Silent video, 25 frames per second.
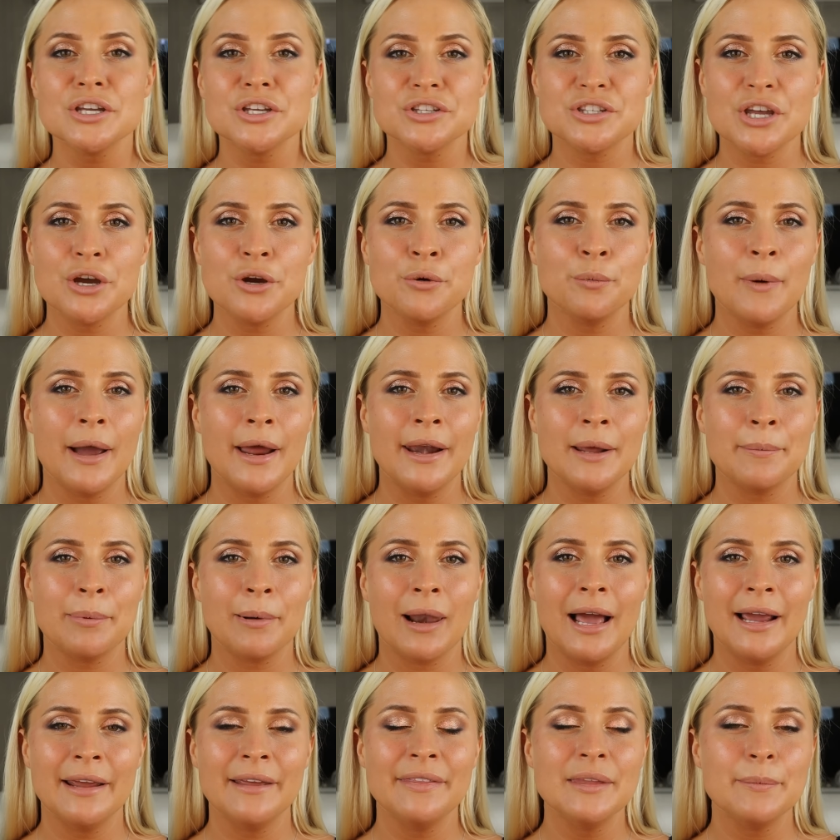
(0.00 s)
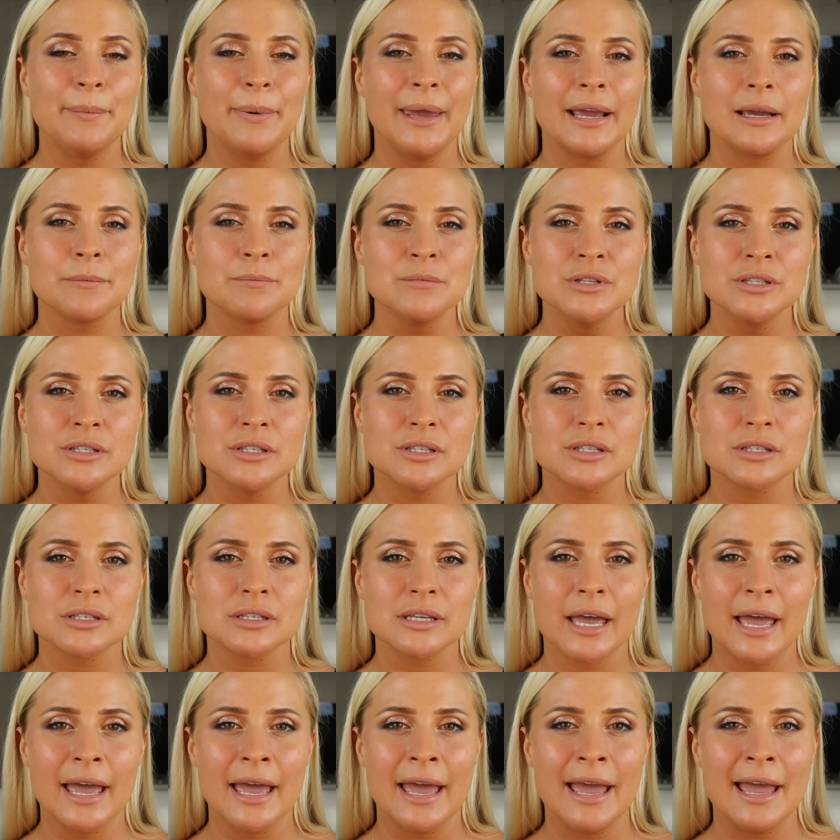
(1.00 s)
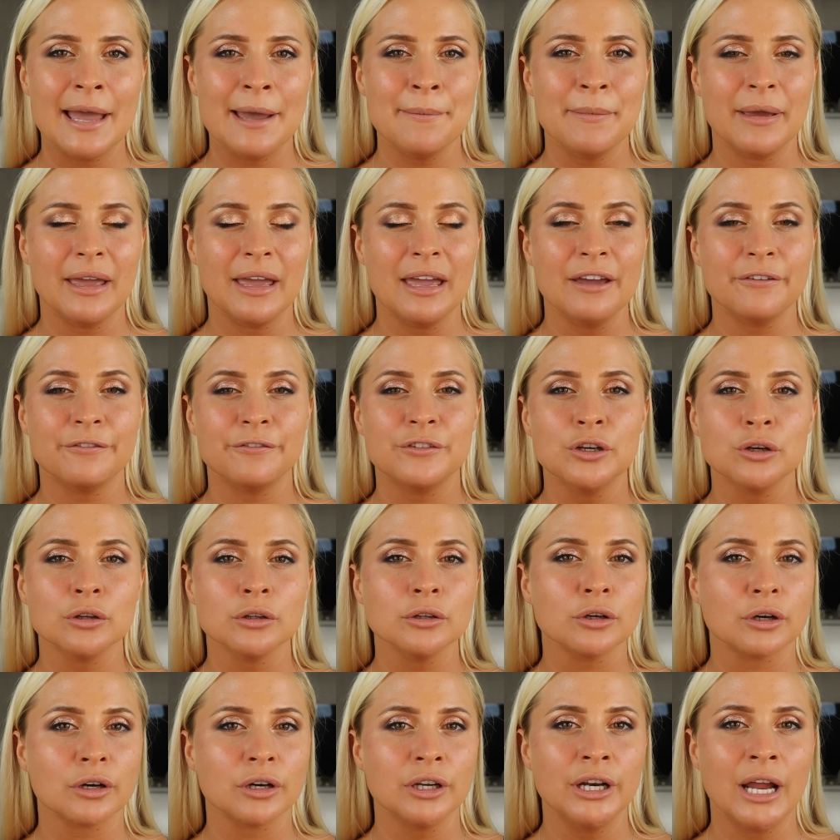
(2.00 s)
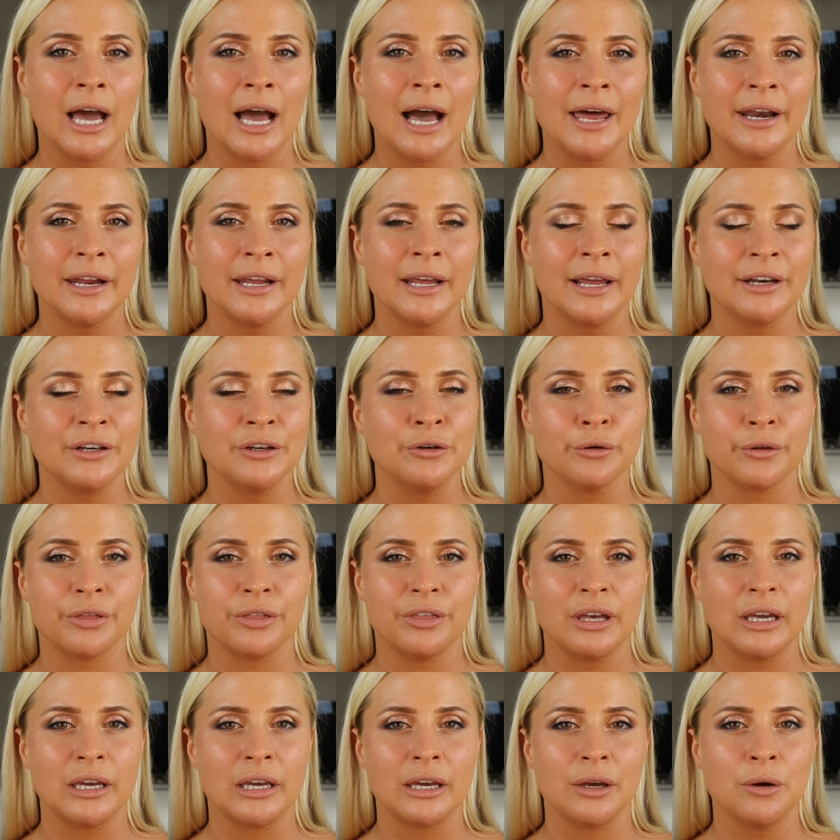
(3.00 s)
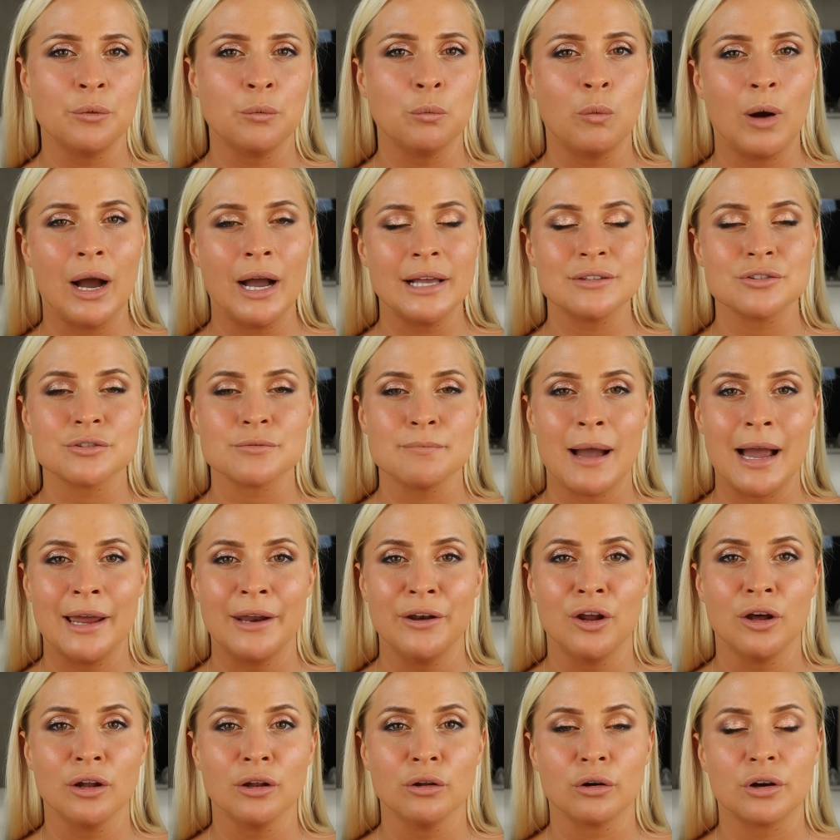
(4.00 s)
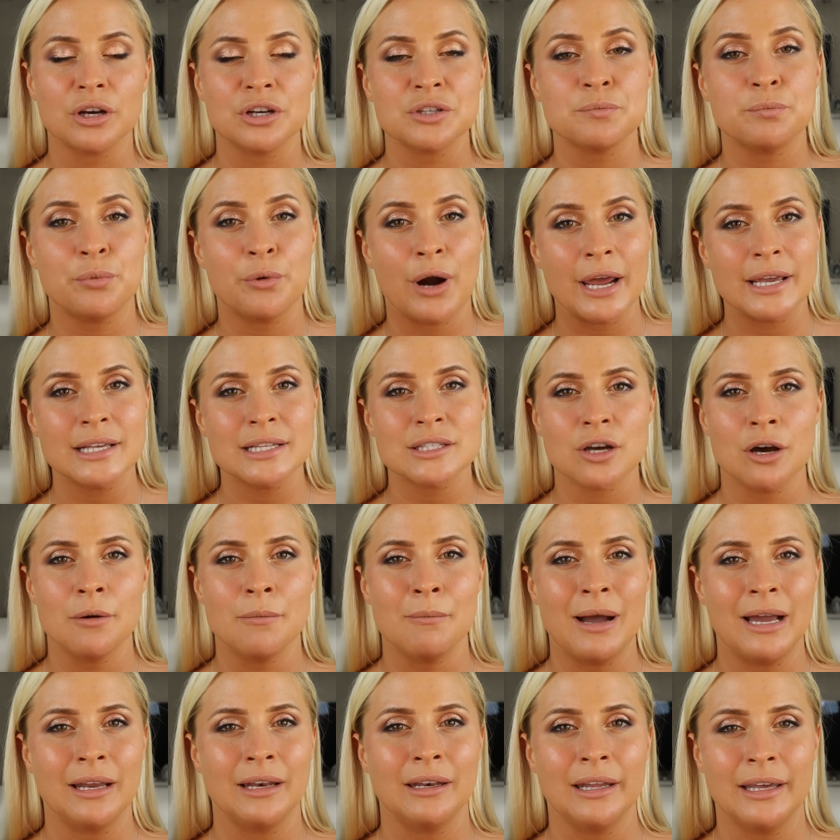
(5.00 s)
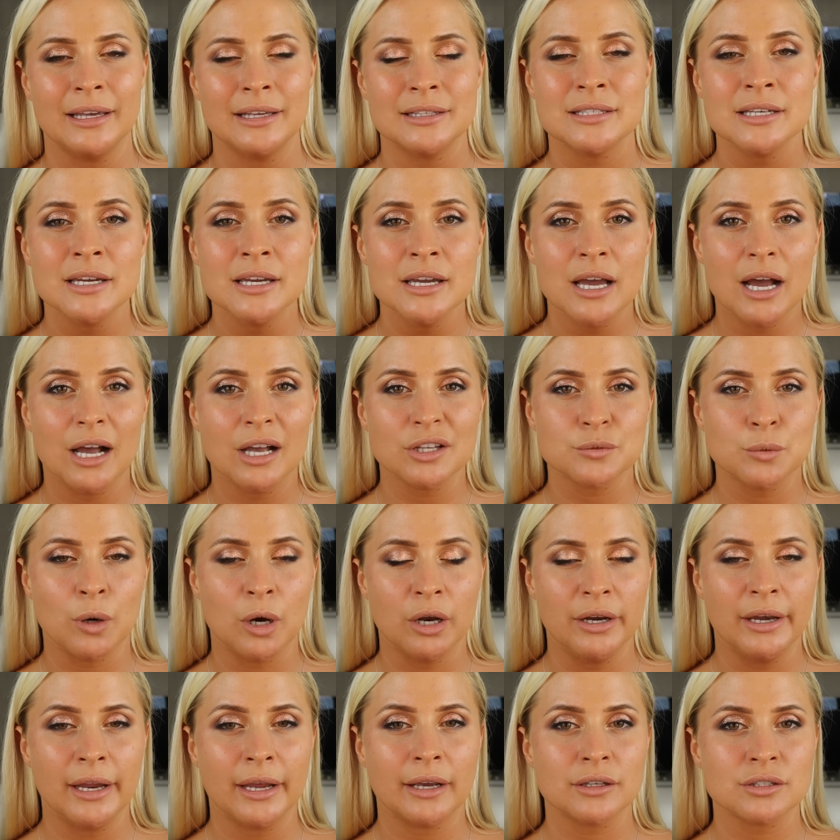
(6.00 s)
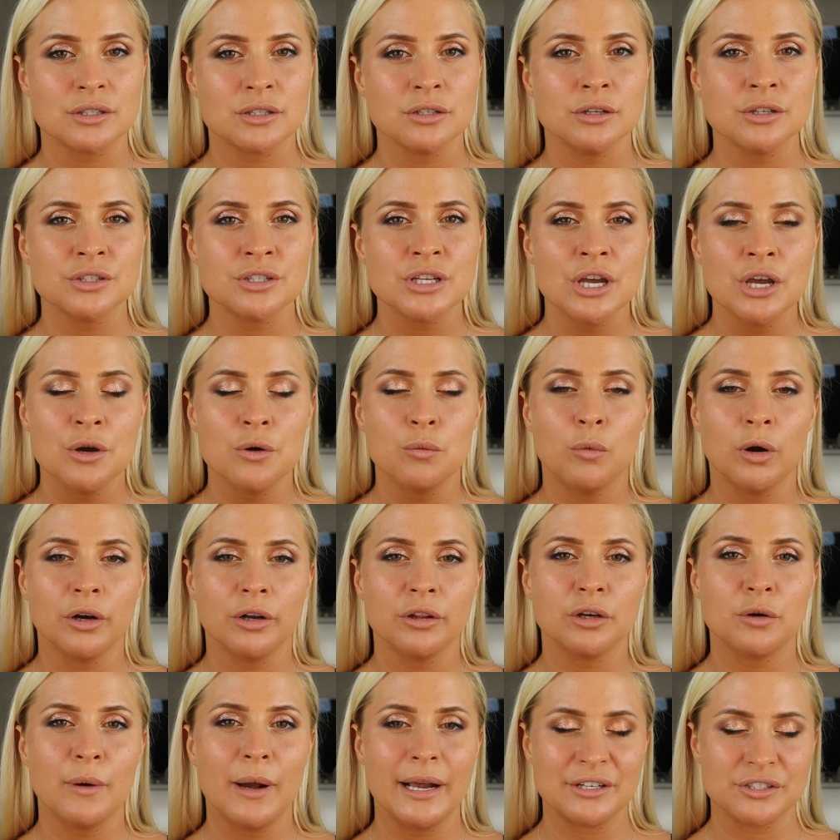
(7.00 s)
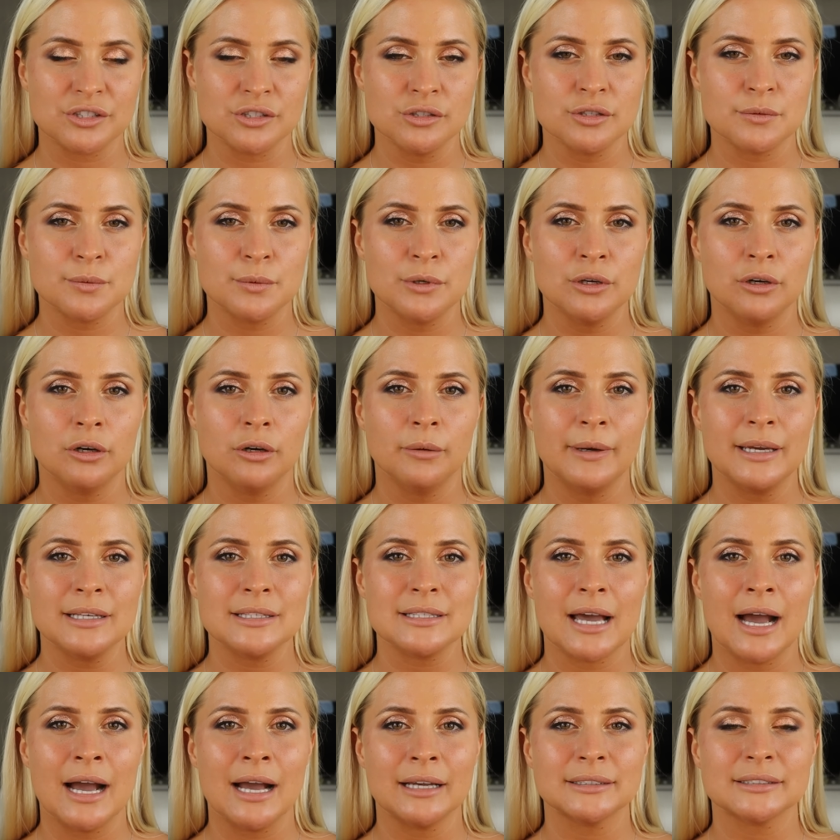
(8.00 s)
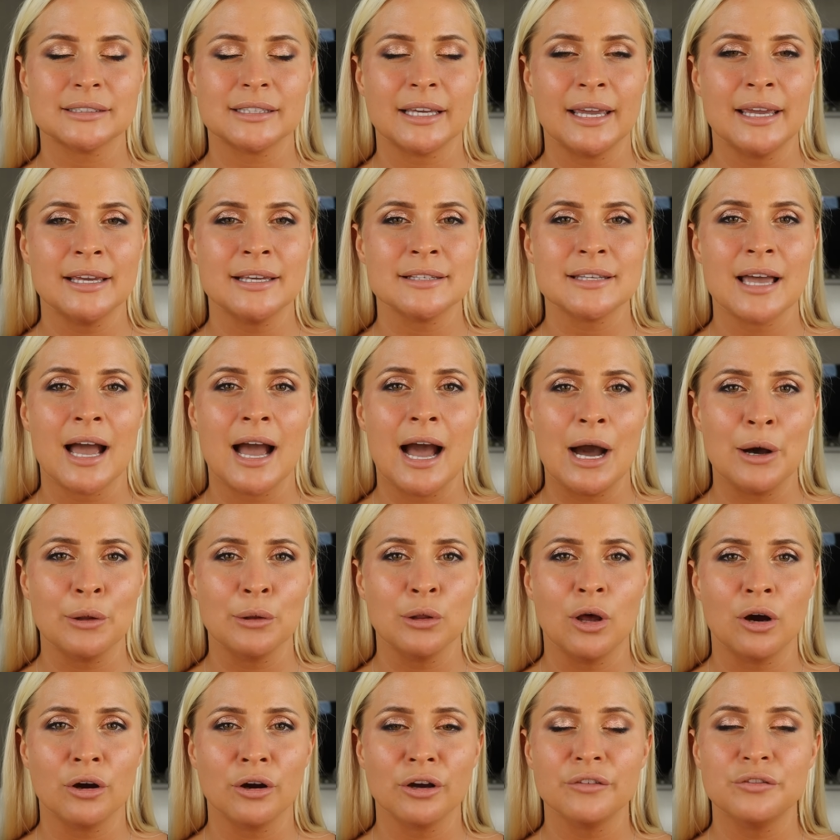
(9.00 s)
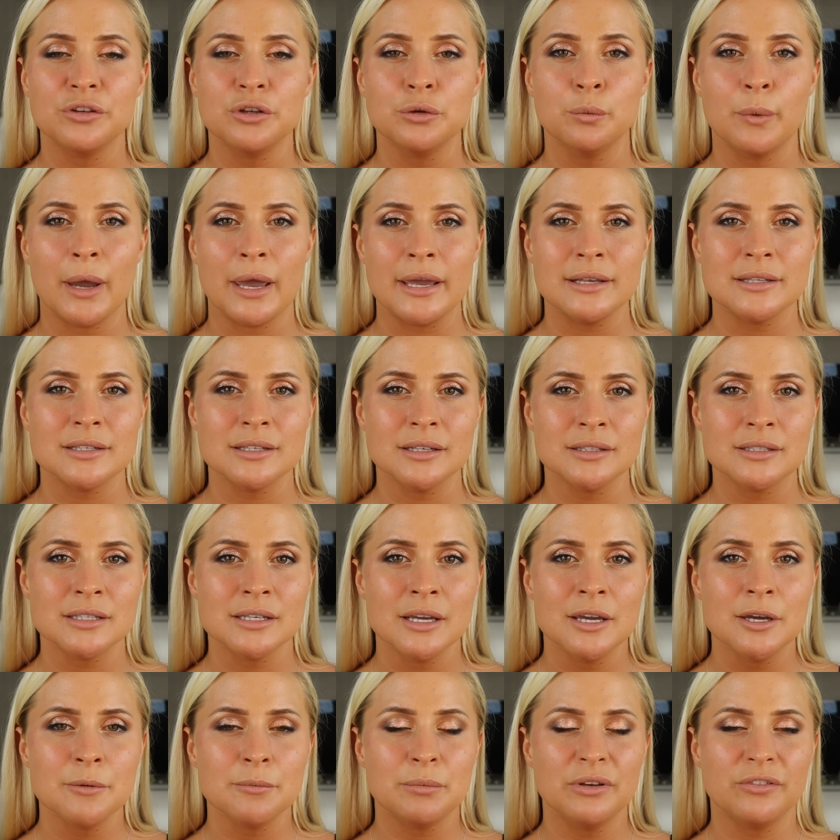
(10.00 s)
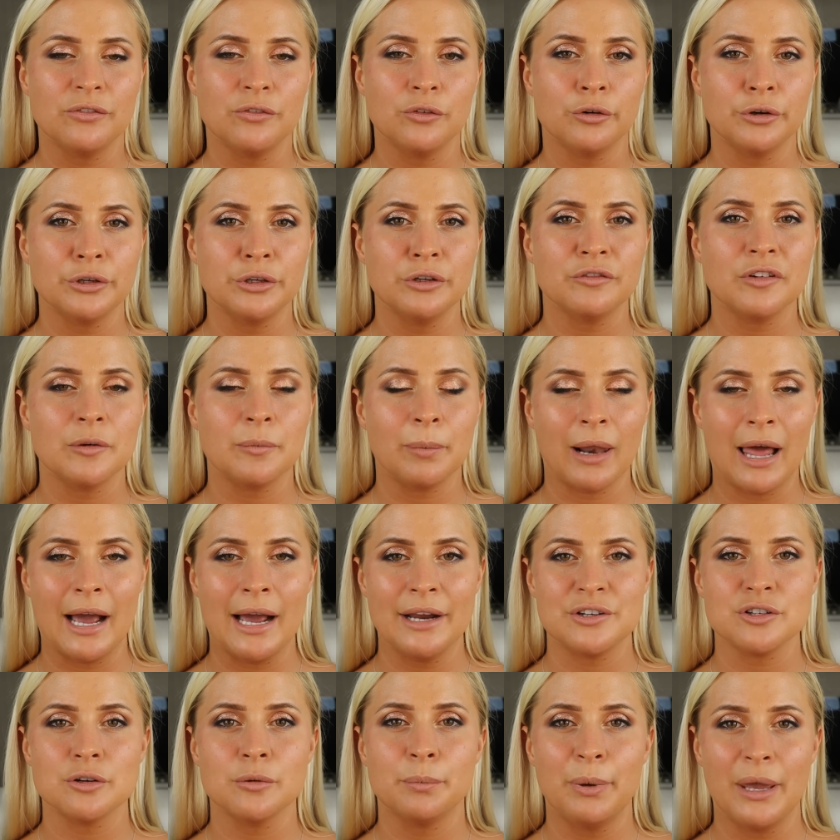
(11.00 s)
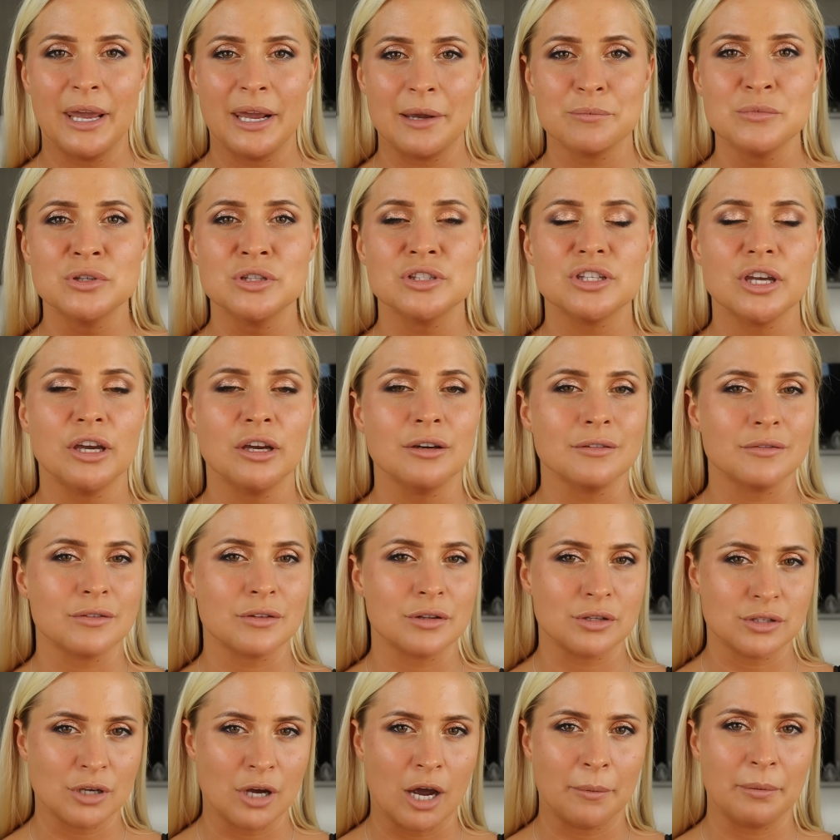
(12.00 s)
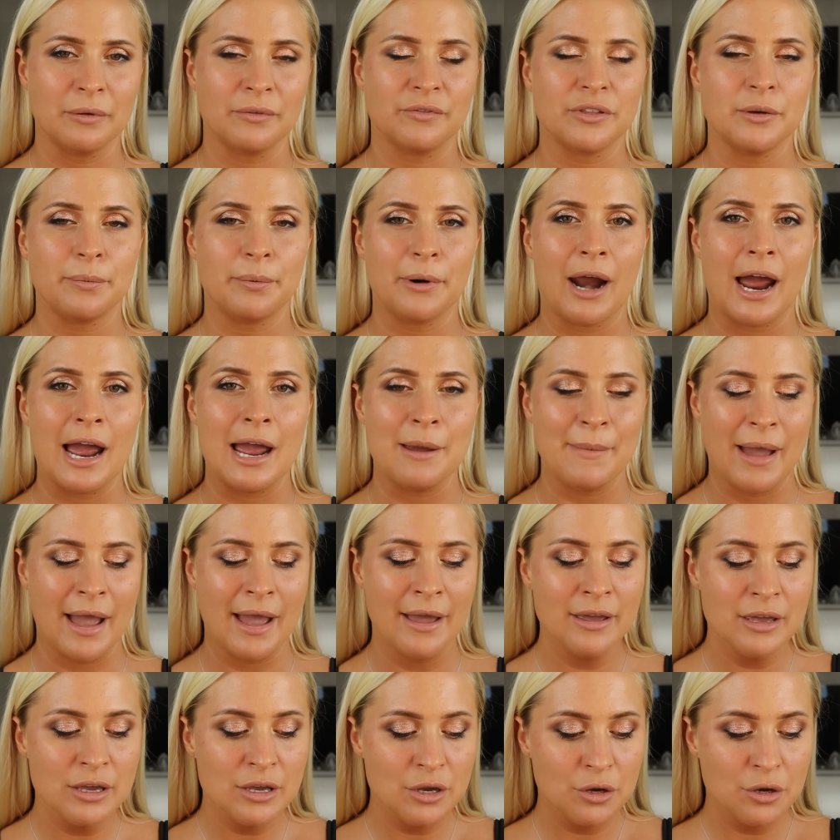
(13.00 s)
So when applying the pigments, if you're looking at it and you're thinking, why does mine not look as bright on my lid as what NYX does? One of the questions we always ask is, how long have you waited before you've applied your pigment over the top of the primer?